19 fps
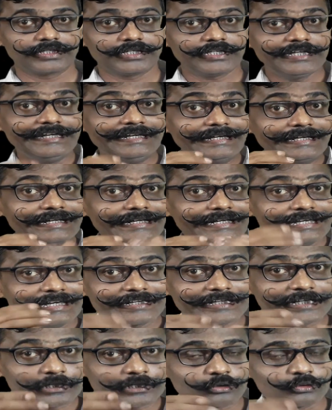in
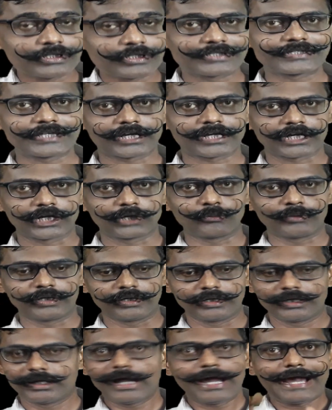related to the second
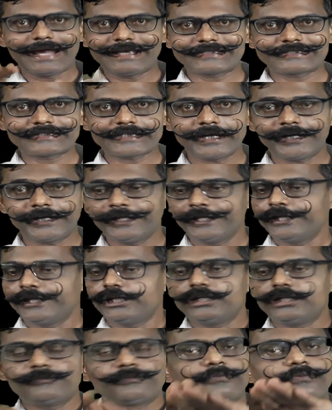one. I said
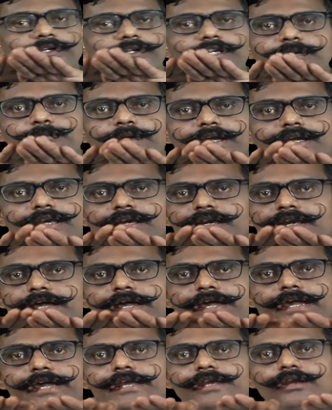in free metal
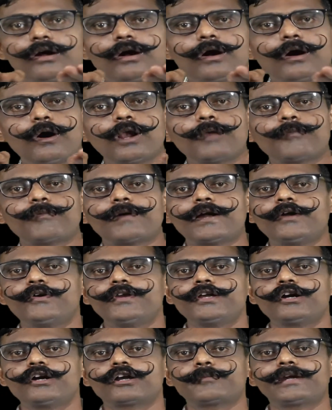ion all
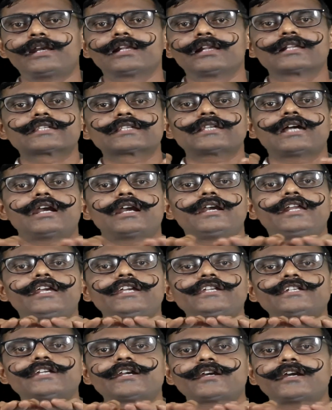5d orbitals are
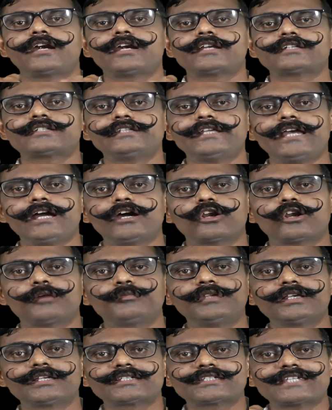degenerates. They are
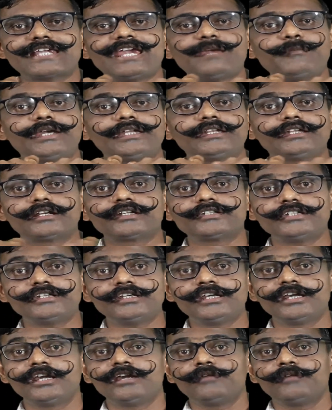of the same energy,